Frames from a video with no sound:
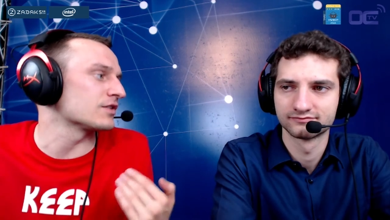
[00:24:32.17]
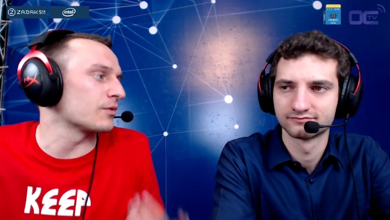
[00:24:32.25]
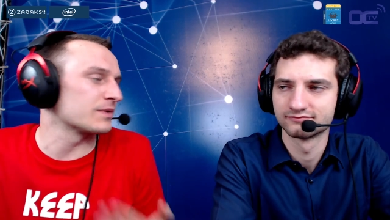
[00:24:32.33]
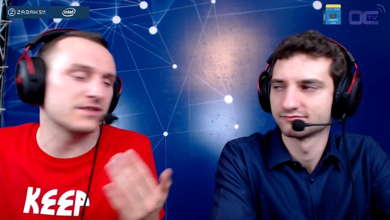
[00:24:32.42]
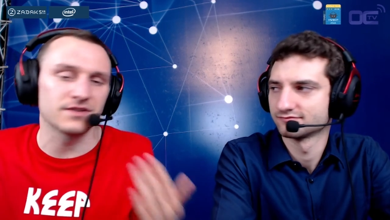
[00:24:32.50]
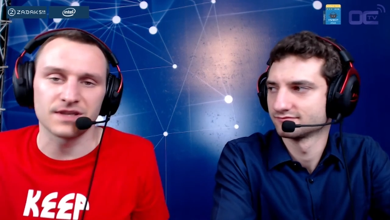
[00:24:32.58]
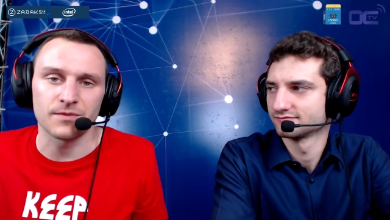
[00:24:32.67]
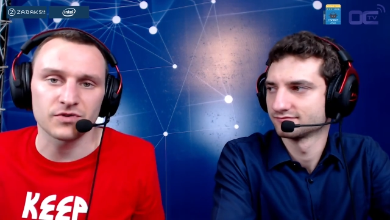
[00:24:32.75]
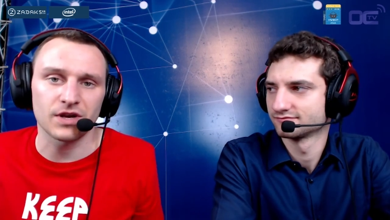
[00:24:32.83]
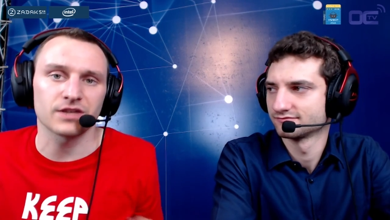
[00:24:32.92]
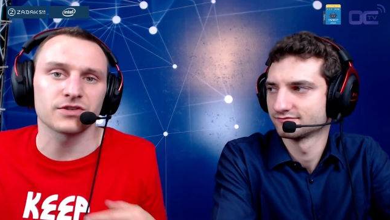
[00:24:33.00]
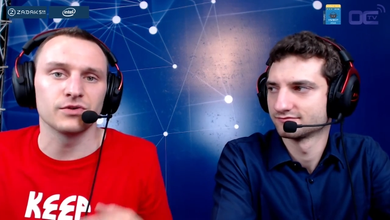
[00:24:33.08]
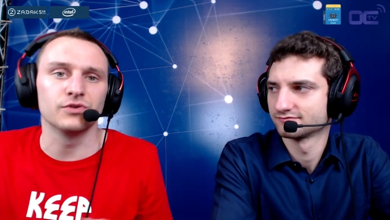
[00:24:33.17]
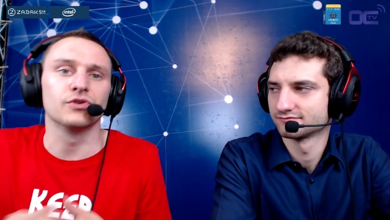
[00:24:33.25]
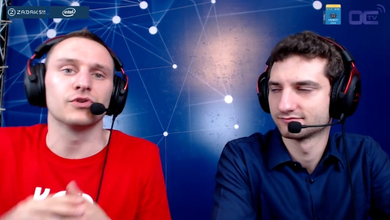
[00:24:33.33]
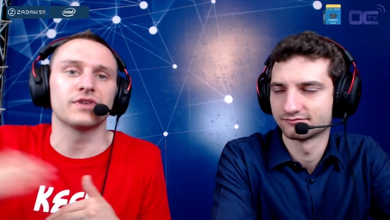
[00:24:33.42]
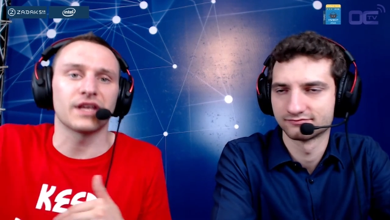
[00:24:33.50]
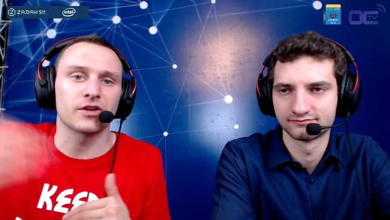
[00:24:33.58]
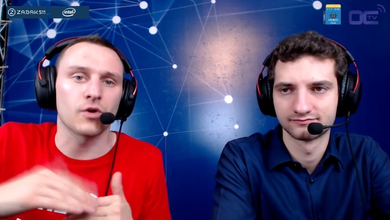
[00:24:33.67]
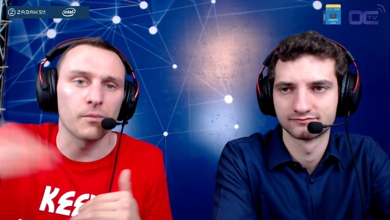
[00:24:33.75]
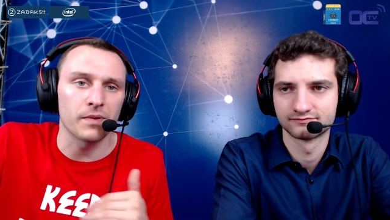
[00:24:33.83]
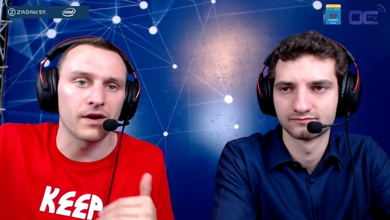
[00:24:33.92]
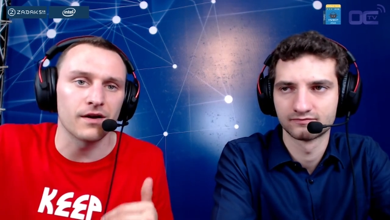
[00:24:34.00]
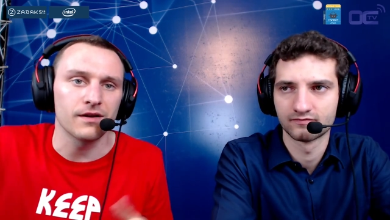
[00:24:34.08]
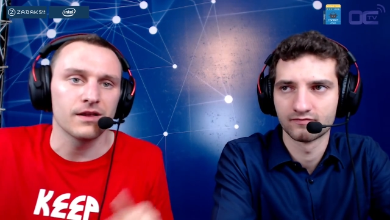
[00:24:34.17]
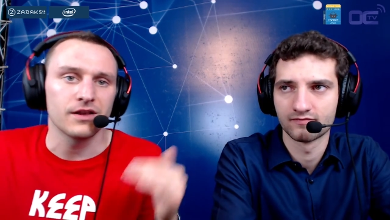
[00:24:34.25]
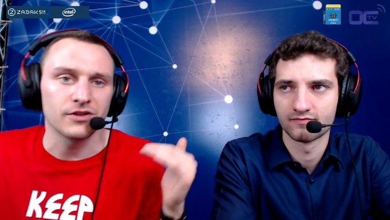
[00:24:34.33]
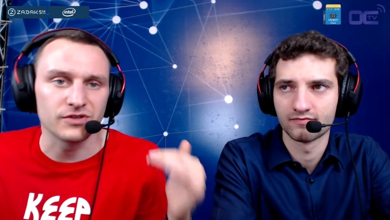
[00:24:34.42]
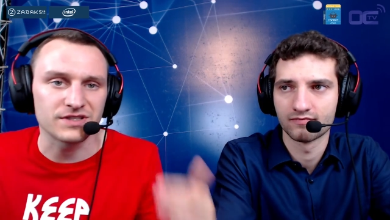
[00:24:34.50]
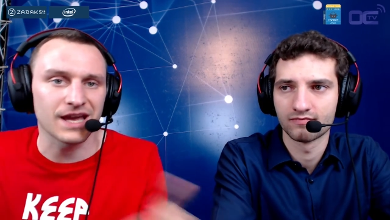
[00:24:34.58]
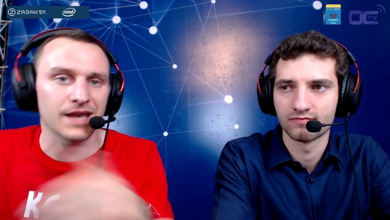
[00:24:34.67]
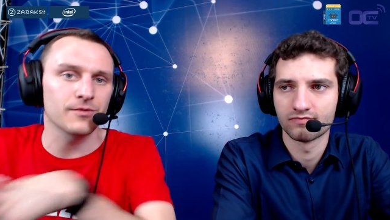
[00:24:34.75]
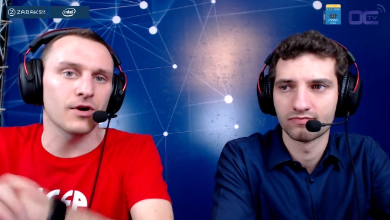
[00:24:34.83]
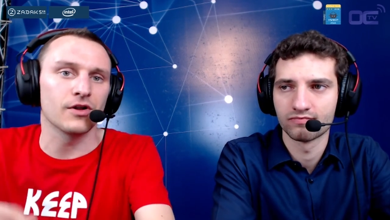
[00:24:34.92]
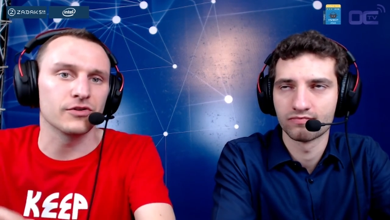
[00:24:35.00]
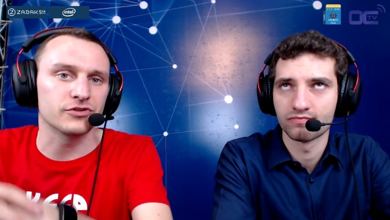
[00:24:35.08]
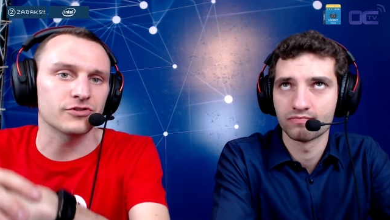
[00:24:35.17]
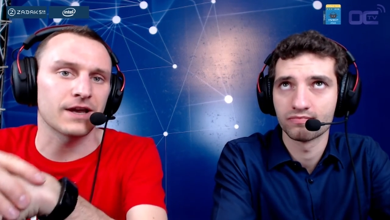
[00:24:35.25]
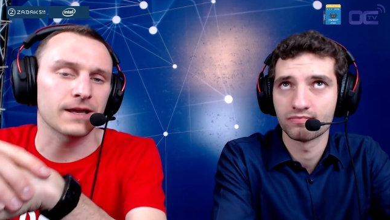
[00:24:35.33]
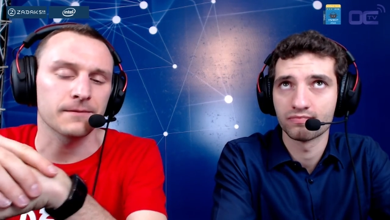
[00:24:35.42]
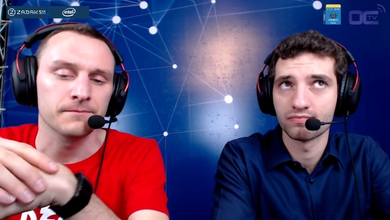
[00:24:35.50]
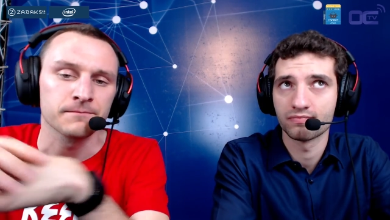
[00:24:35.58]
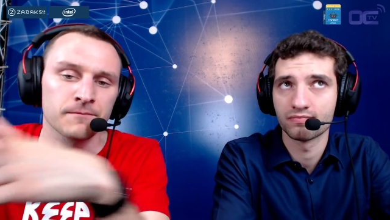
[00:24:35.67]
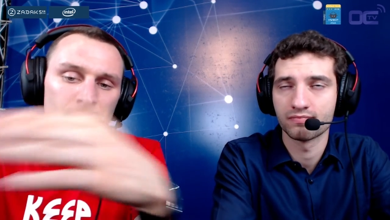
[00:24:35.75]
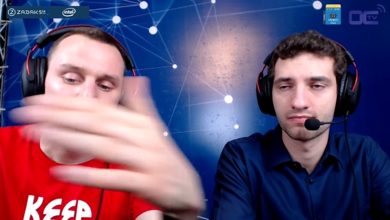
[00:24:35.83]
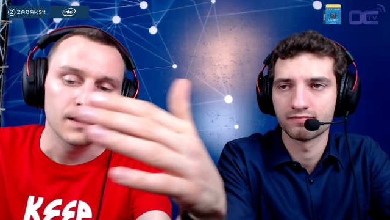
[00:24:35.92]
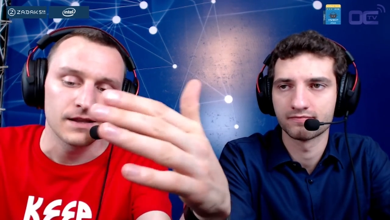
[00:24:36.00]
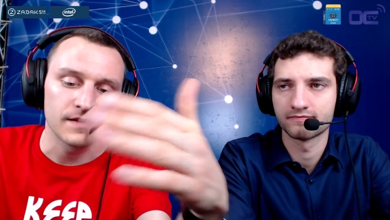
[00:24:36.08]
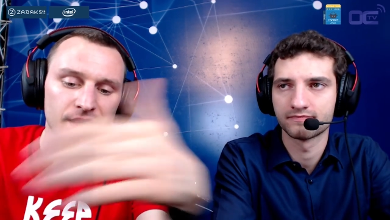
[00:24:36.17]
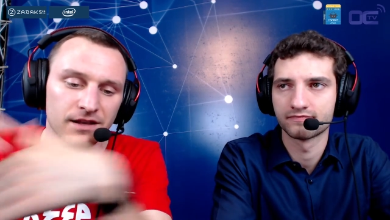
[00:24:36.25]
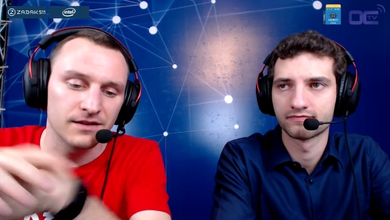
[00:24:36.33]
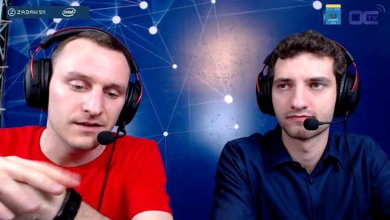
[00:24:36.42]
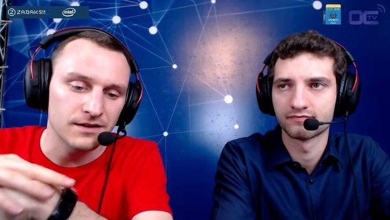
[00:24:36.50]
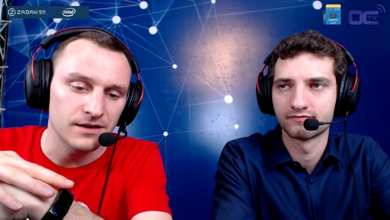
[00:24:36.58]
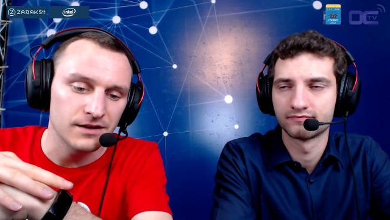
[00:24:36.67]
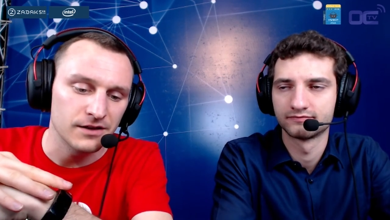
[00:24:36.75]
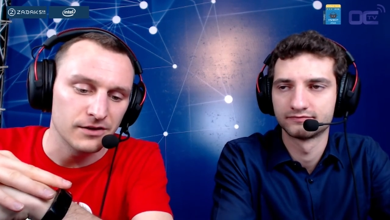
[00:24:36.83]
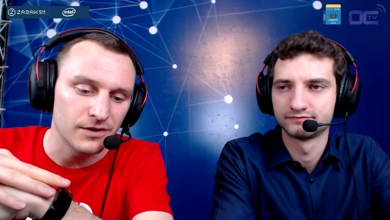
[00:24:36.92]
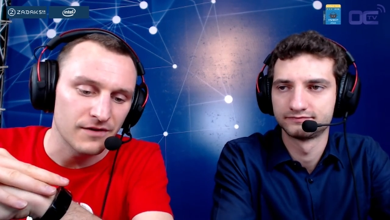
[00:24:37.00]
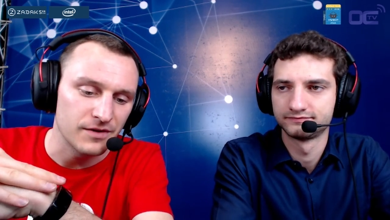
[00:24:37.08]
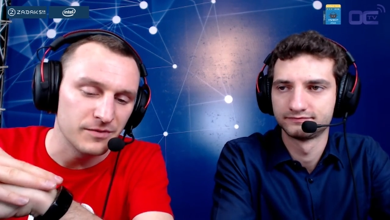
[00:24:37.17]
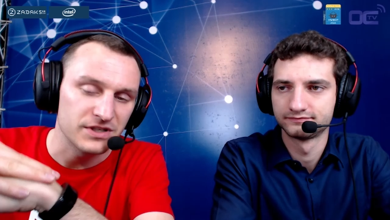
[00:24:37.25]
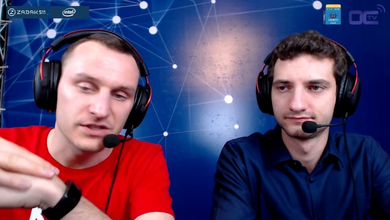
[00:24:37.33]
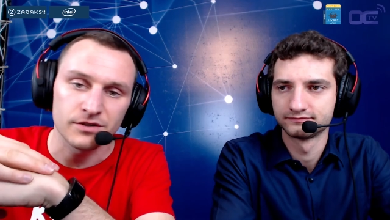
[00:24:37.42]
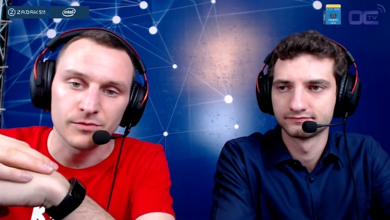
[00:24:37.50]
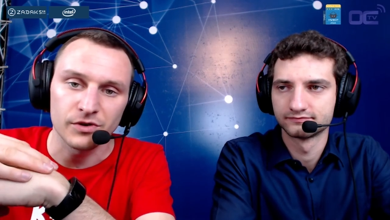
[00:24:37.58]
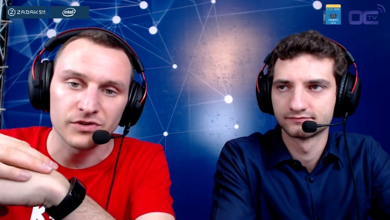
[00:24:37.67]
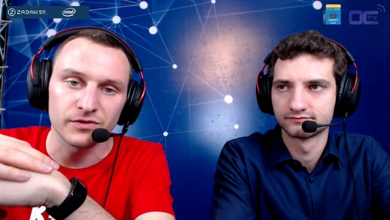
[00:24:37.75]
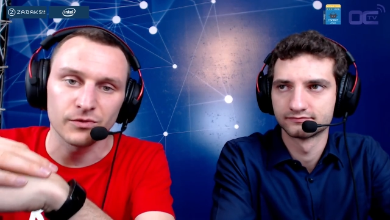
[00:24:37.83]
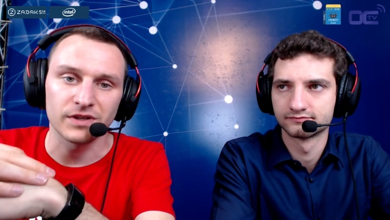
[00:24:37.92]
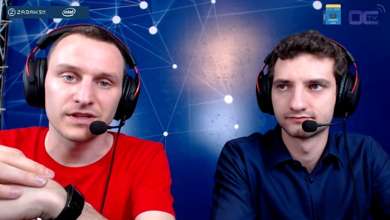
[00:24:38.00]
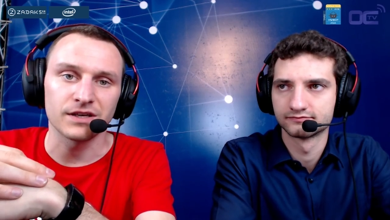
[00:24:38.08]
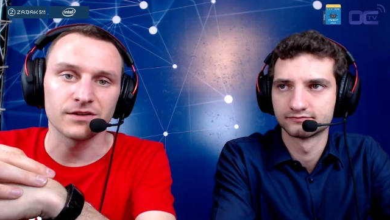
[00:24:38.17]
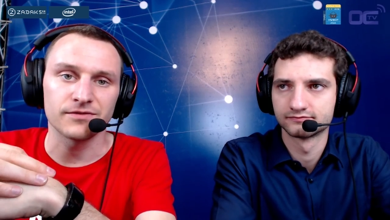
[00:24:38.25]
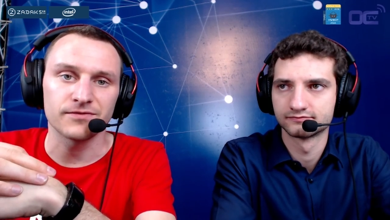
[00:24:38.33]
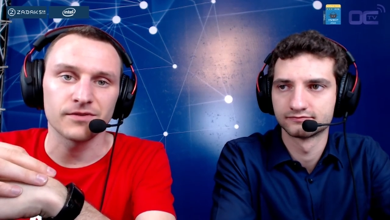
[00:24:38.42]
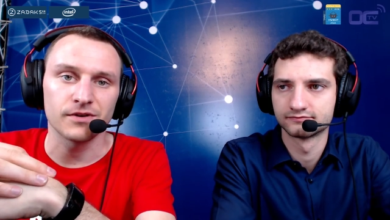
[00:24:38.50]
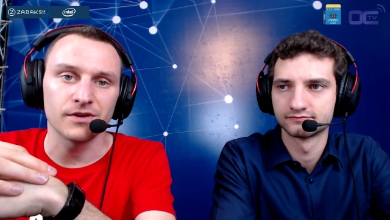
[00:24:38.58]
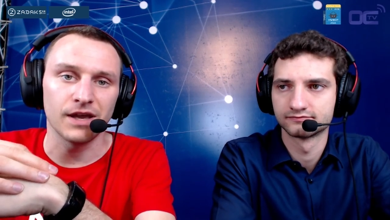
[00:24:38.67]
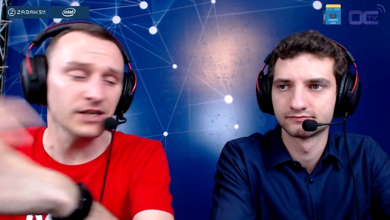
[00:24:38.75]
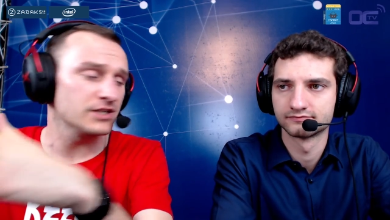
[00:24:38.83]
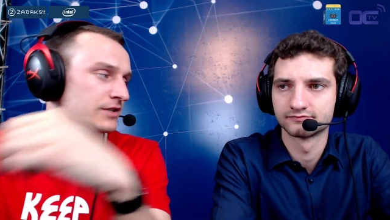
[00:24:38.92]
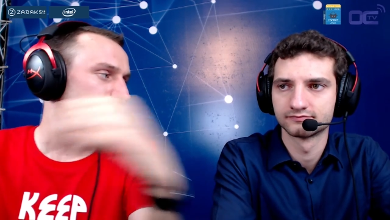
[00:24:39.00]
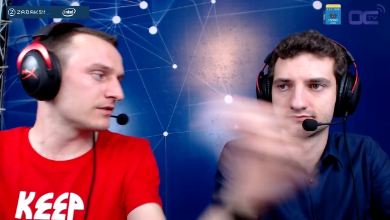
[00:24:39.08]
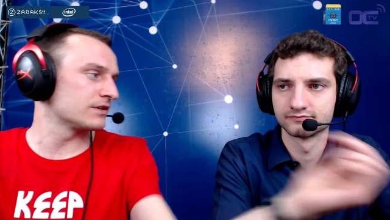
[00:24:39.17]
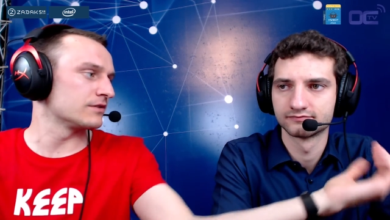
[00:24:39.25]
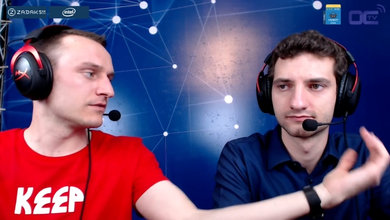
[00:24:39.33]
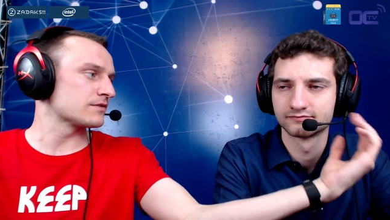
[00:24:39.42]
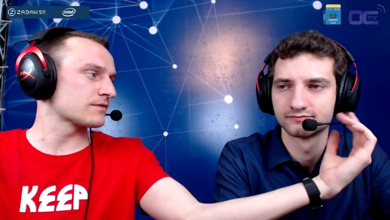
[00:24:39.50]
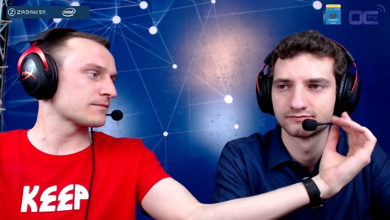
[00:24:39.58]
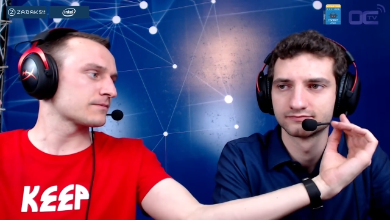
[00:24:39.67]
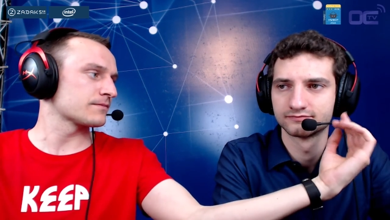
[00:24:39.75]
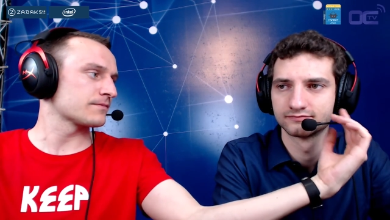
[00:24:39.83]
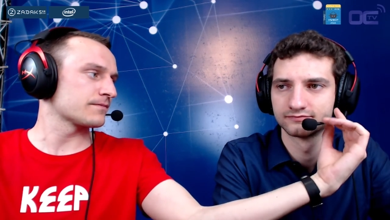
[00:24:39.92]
Speaker 1: It's always the same track, so you know you can compare the time on the track then uh, you have limitation about what kind of uh, engine you can use.